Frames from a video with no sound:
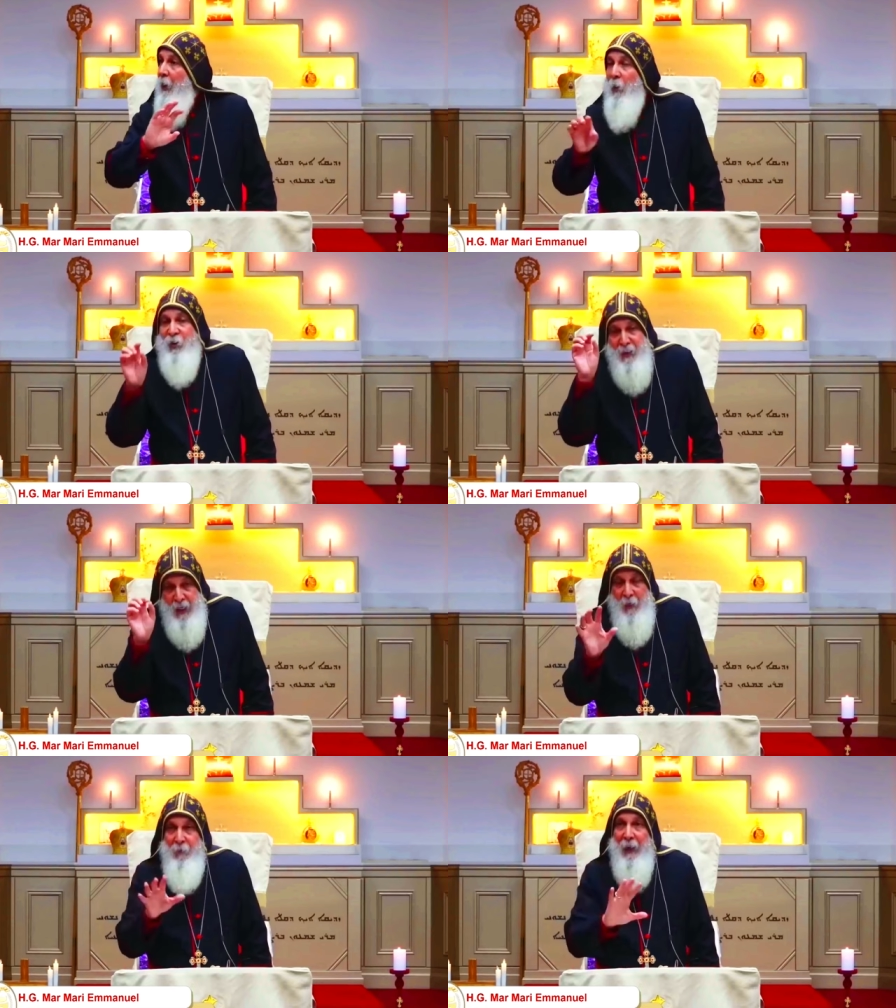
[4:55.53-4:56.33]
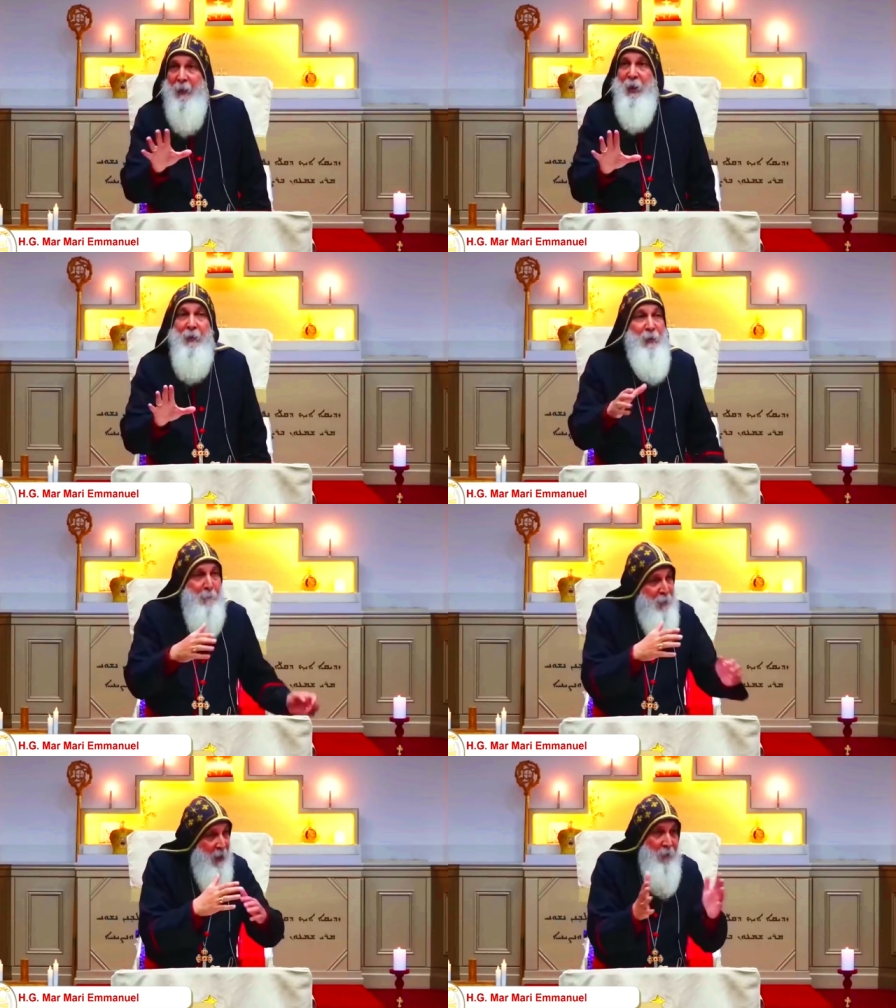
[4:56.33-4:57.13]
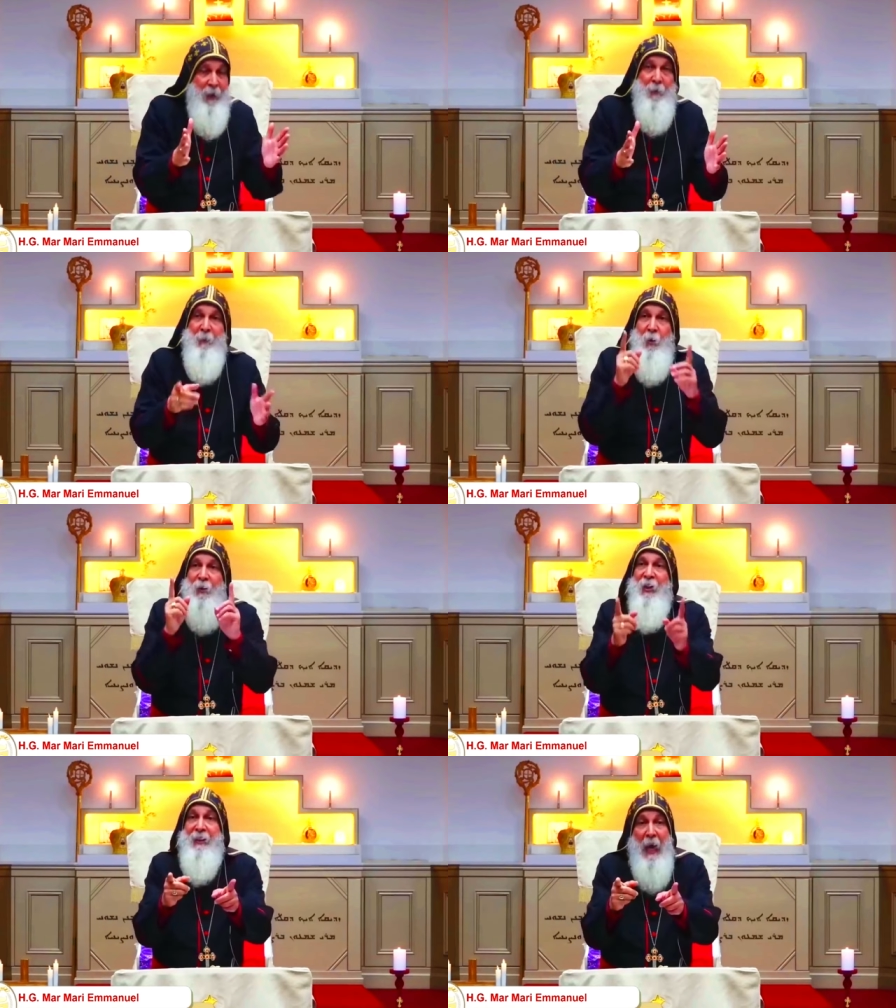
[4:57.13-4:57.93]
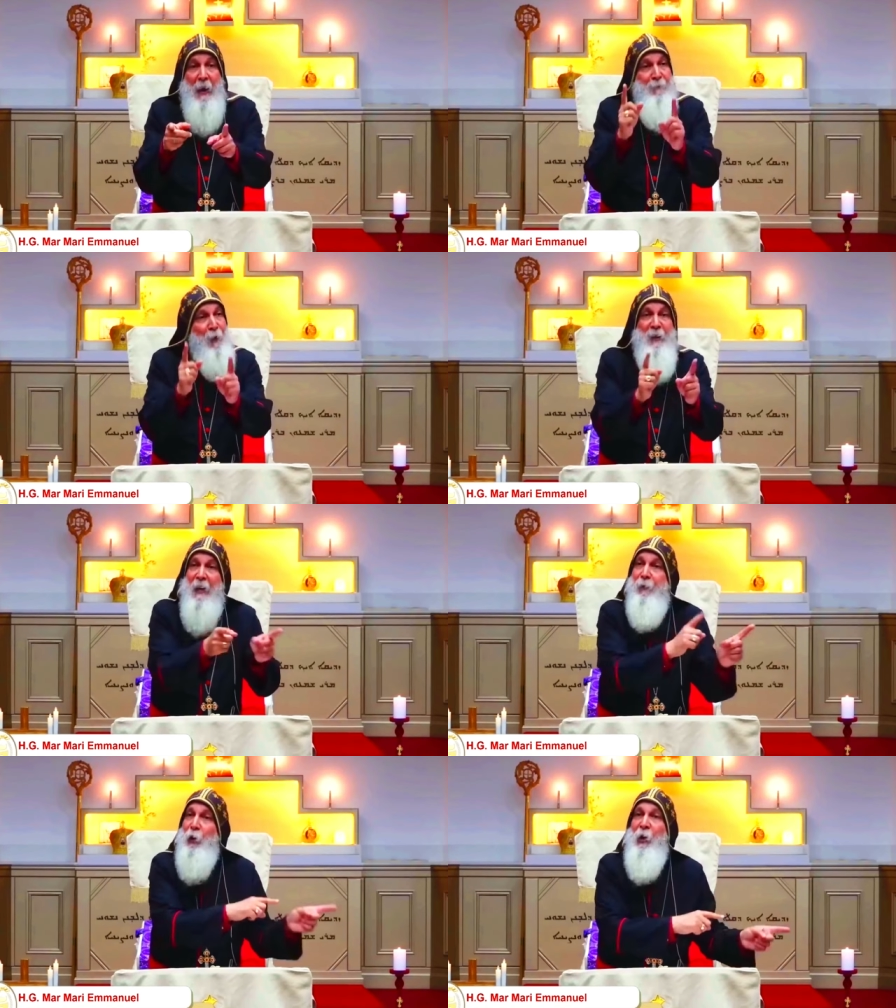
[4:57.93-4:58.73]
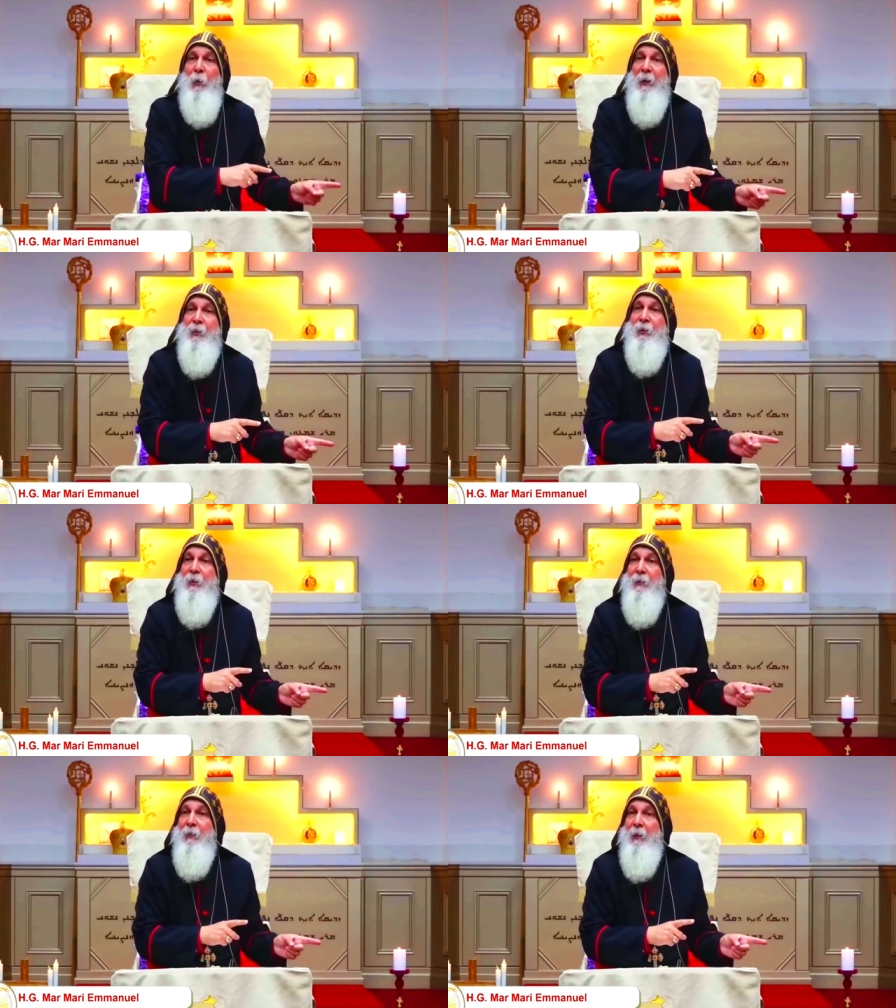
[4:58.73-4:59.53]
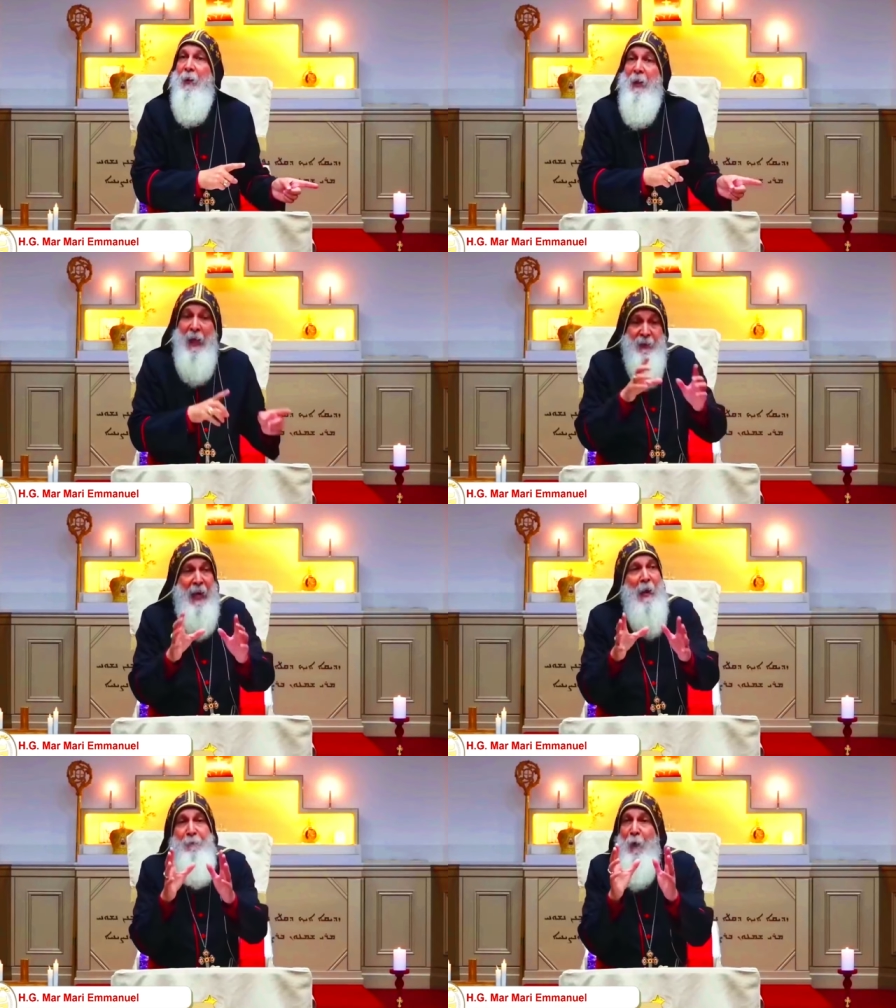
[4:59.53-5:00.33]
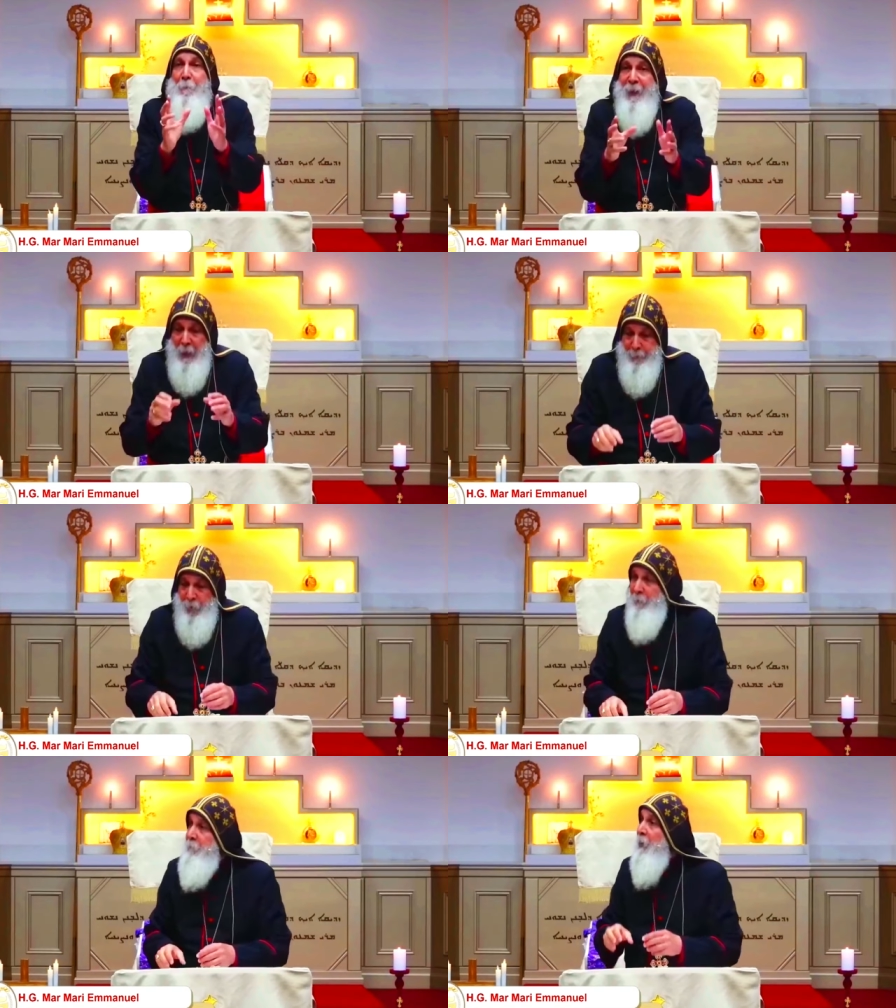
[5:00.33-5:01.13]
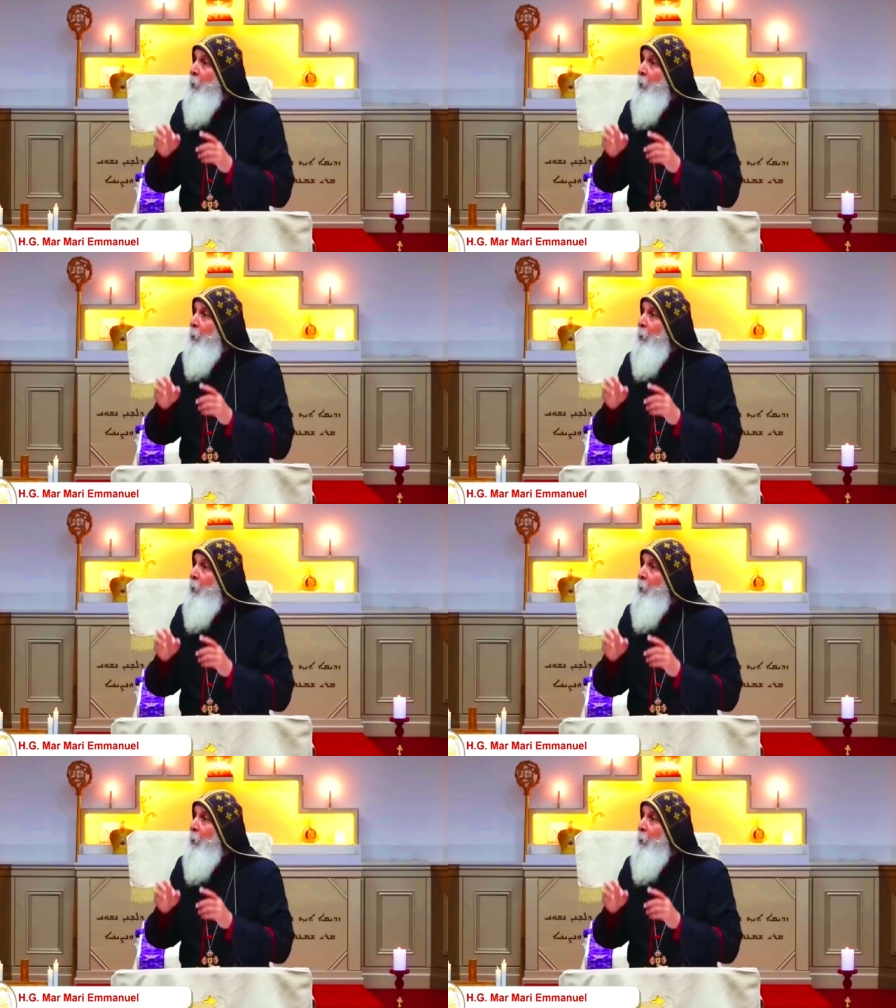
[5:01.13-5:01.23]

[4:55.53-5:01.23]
and was an evil agenda, period, because it came from evildoers. It came from people